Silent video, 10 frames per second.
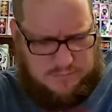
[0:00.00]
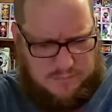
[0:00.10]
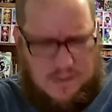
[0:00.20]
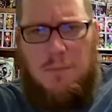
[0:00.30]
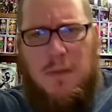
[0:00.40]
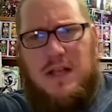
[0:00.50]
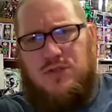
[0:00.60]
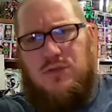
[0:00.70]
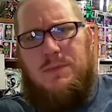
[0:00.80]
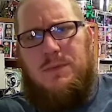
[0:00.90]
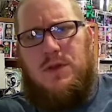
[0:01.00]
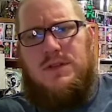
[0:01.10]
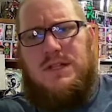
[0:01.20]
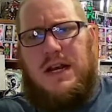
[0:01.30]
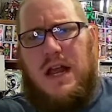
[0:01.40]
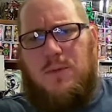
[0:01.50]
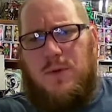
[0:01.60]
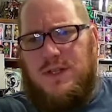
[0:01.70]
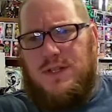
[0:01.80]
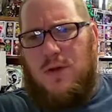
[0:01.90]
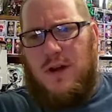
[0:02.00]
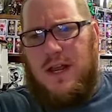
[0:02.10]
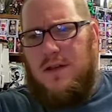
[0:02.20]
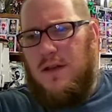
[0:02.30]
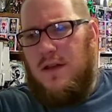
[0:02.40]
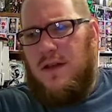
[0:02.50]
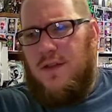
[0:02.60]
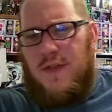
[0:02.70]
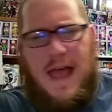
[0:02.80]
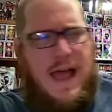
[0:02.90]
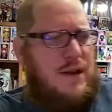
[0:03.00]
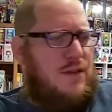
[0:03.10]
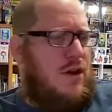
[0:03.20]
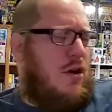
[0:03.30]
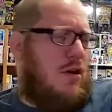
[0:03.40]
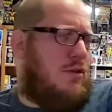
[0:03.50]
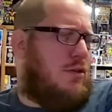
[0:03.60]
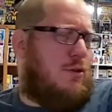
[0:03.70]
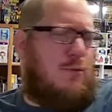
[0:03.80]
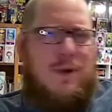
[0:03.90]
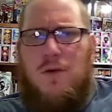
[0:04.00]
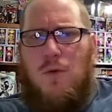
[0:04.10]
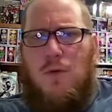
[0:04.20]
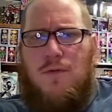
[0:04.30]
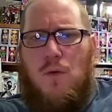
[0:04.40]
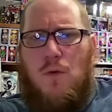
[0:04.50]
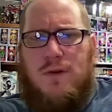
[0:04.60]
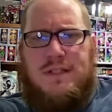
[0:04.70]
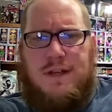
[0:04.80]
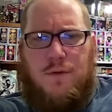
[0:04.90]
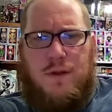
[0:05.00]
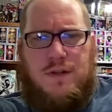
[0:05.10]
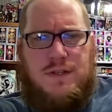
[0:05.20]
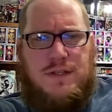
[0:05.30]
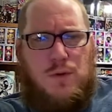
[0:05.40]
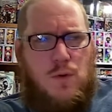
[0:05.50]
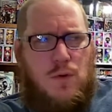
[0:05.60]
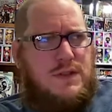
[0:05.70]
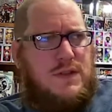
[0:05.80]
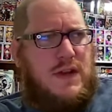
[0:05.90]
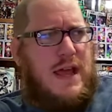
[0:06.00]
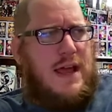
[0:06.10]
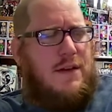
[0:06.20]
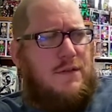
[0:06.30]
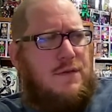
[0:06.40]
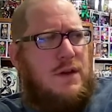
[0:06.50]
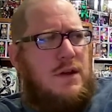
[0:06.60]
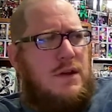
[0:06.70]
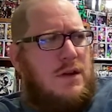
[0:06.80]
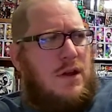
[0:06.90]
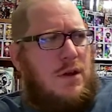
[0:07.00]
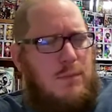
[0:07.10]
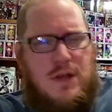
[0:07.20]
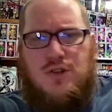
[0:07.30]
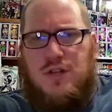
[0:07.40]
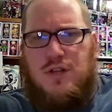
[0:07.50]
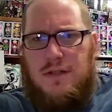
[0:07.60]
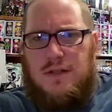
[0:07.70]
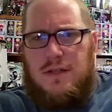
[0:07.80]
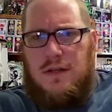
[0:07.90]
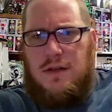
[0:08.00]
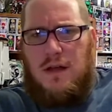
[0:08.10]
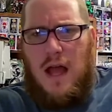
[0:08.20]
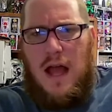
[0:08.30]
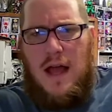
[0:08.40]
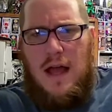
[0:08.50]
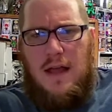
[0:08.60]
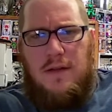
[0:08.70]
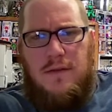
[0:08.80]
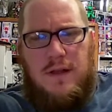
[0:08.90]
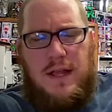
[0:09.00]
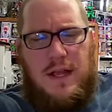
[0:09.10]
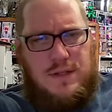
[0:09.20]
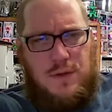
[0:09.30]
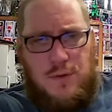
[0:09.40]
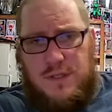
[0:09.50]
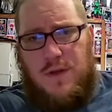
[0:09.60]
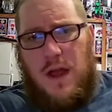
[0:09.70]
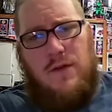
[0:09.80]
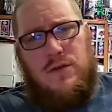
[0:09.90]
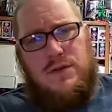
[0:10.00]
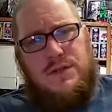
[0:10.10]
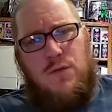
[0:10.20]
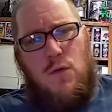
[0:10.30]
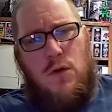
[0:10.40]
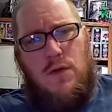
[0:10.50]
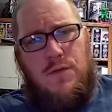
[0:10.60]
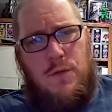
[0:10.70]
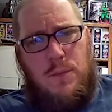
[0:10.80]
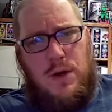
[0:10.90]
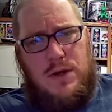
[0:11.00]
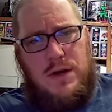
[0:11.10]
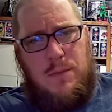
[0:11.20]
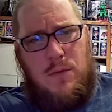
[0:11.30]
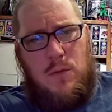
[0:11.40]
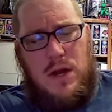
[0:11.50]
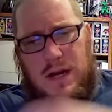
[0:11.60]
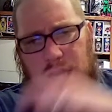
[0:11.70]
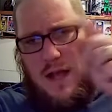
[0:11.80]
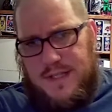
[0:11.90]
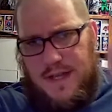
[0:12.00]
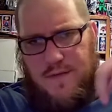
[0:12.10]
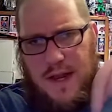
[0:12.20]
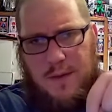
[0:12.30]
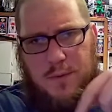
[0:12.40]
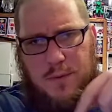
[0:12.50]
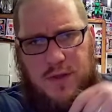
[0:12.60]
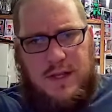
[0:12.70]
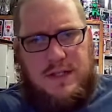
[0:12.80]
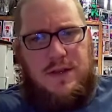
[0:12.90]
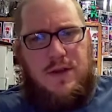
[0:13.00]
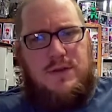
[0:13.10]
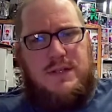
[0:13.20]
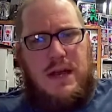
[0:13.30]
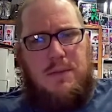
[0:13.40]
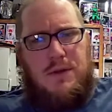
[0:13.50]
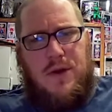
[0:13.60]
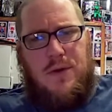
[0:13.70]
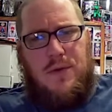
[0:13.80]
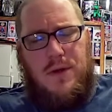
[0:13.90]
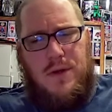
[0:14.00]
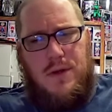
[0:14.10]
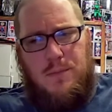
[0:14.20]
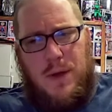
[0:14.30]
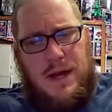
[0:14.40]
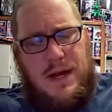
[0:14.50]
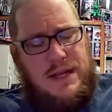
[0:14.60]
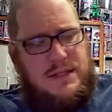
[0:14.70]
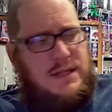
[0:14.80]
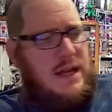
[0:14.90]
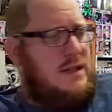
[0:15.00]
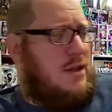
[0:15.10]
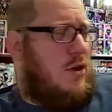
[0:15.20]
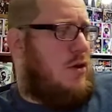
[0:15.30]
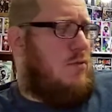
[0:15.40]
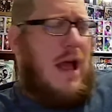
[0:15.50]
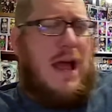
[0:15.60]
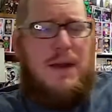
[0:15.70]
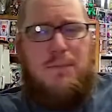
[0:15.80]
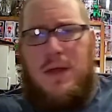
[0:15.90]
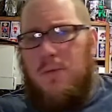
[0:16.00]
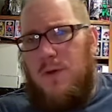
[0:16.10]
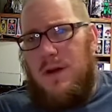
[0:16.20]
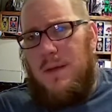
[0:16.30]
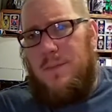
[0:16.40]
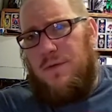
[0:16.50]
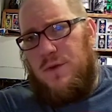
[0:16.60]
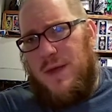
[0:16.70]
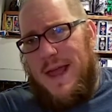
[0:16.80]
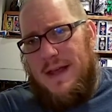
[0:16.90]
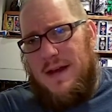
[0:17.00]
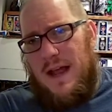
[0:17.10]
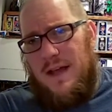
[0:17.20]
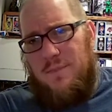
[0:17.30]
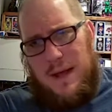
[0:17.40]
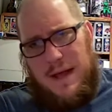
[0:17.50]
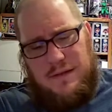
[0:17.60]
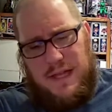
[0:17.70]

my stream Thursday night with Sony, that there are 3 or 4 different stores that have commissioned exclusive covers for book number 1, and I'll see if I can put the links to those down below. But it's a good ride. Pick one up if you can. I've bought like